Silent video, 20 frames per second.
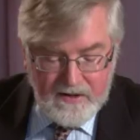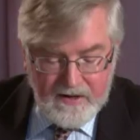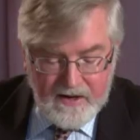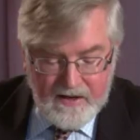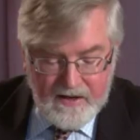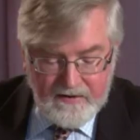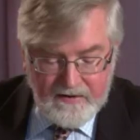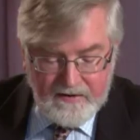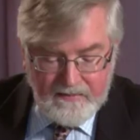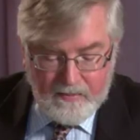
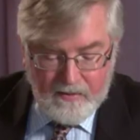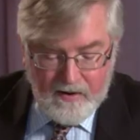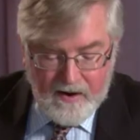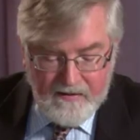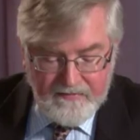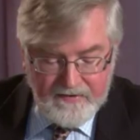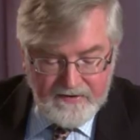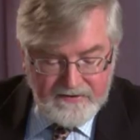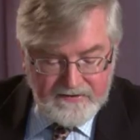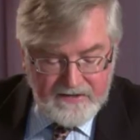another
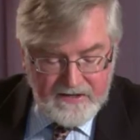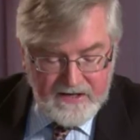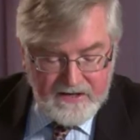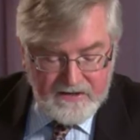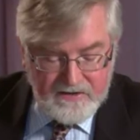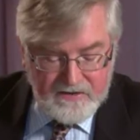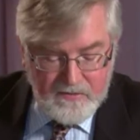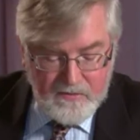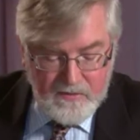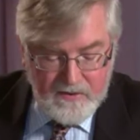prophecy,
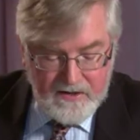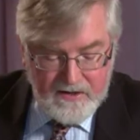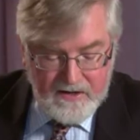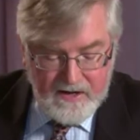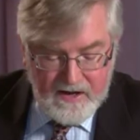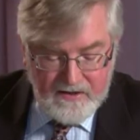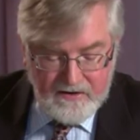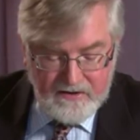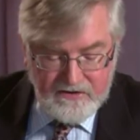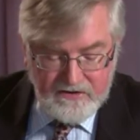and to
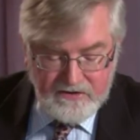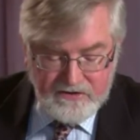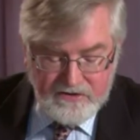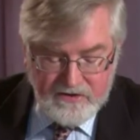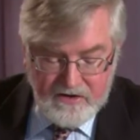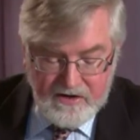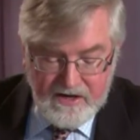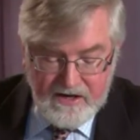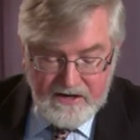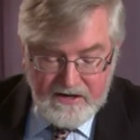another
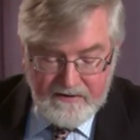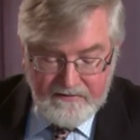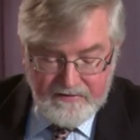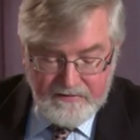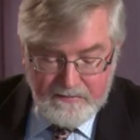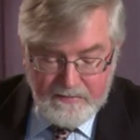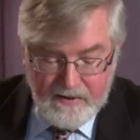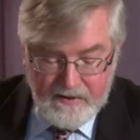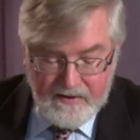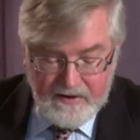discerning of
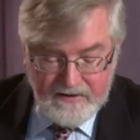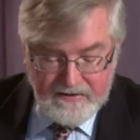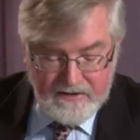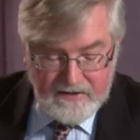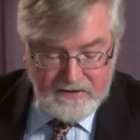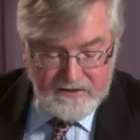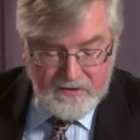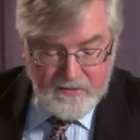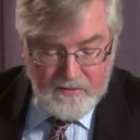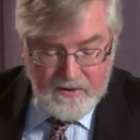spirits,
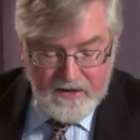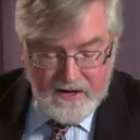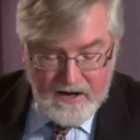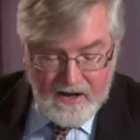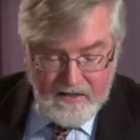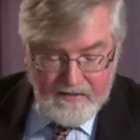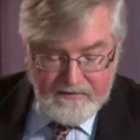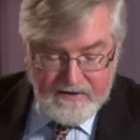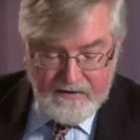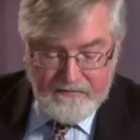and to
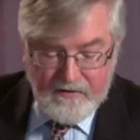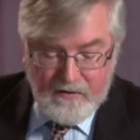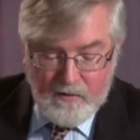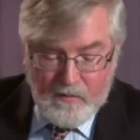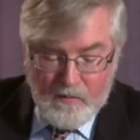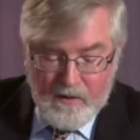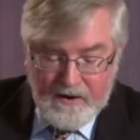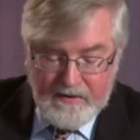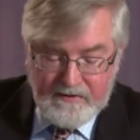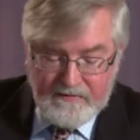another
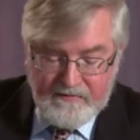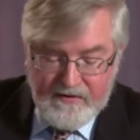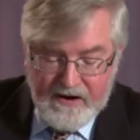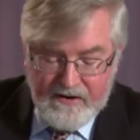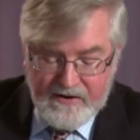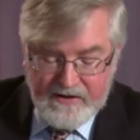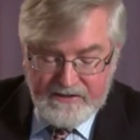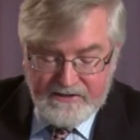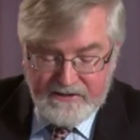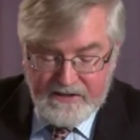different one
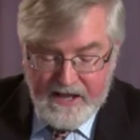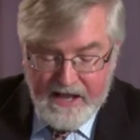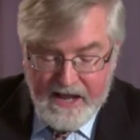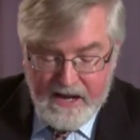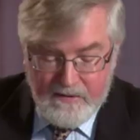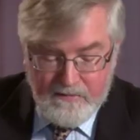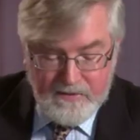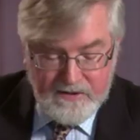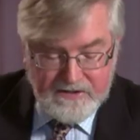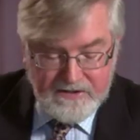various
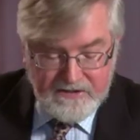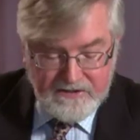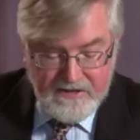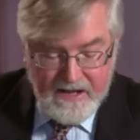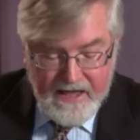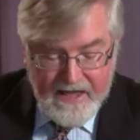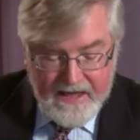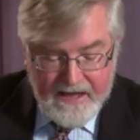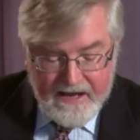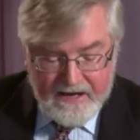languages,
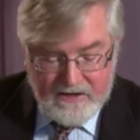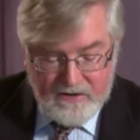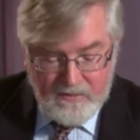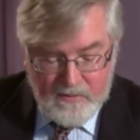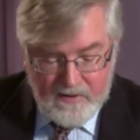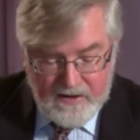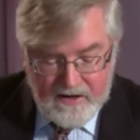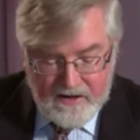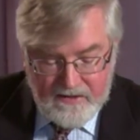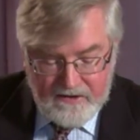and
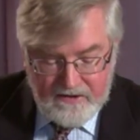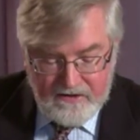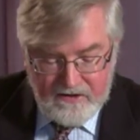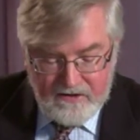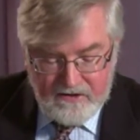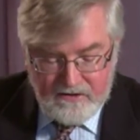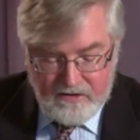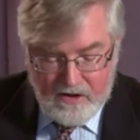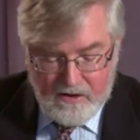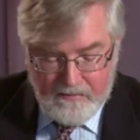to another
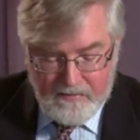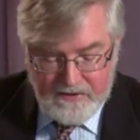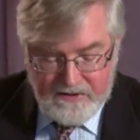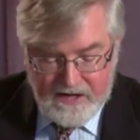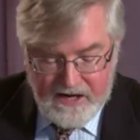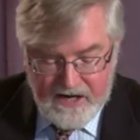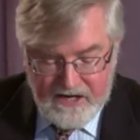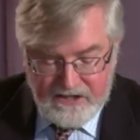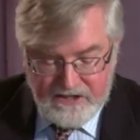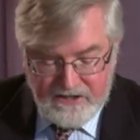the
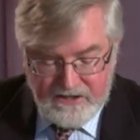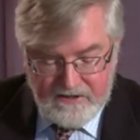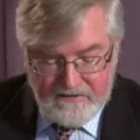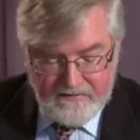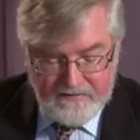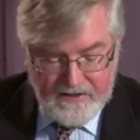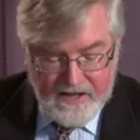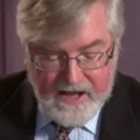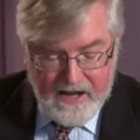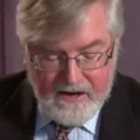interpretation
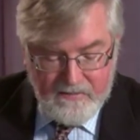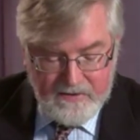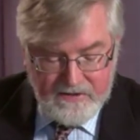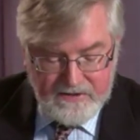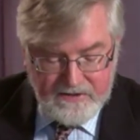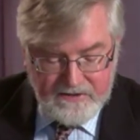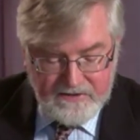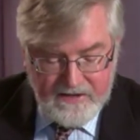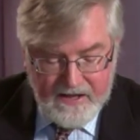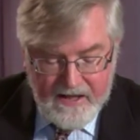of
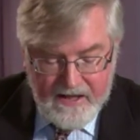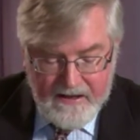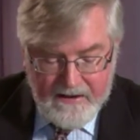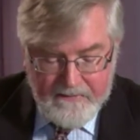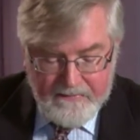languages.